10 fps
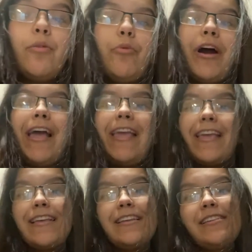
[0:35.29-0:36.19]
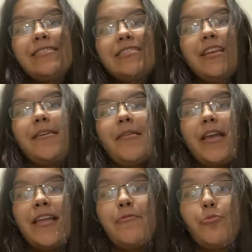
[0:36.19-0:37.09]
Why is
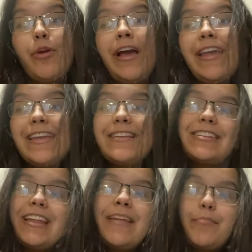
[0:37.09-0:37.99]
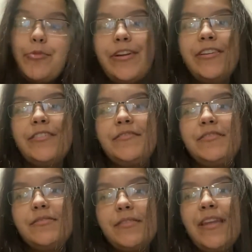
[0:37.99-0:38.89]
and why is it important
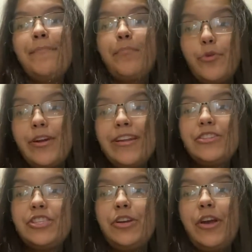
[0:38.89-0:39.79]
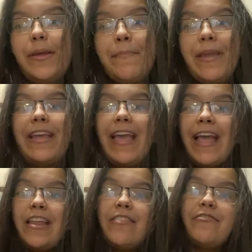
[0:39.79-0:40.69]
important to make
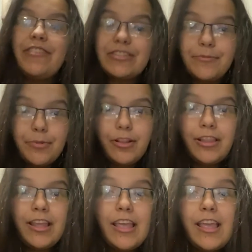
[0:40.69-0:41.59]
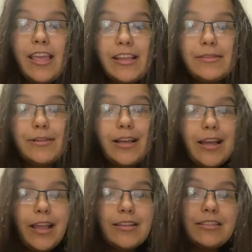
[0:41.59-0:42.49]
NF visible? Is
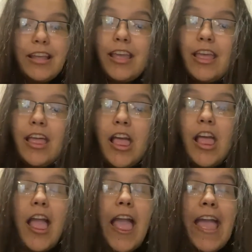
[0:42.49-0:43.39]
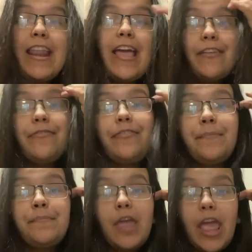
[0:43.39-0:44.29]
because NF
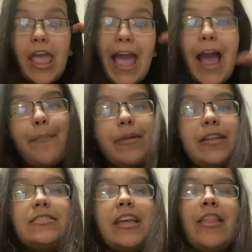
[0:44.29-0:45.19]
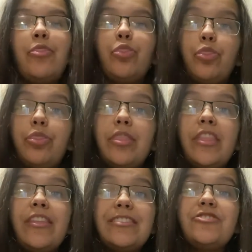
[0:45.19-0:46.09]
happens and
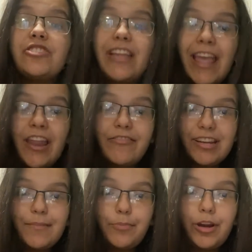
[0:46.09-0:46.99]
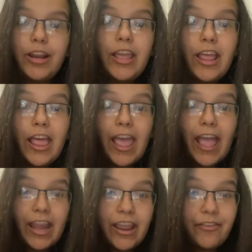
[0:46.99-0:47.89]
this is just NF type 1.
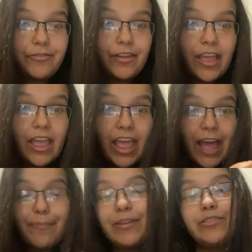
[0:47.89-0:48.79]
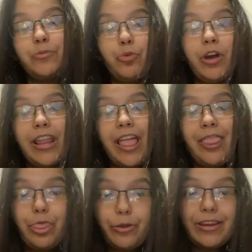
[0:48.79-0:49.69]
NF happens in 1
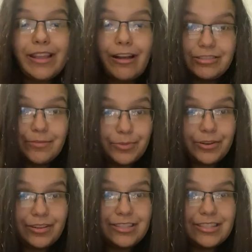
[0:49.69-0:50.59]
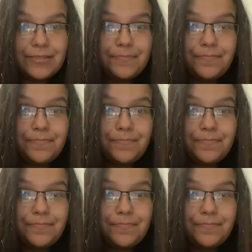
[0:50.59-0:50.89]
in 3,000 births.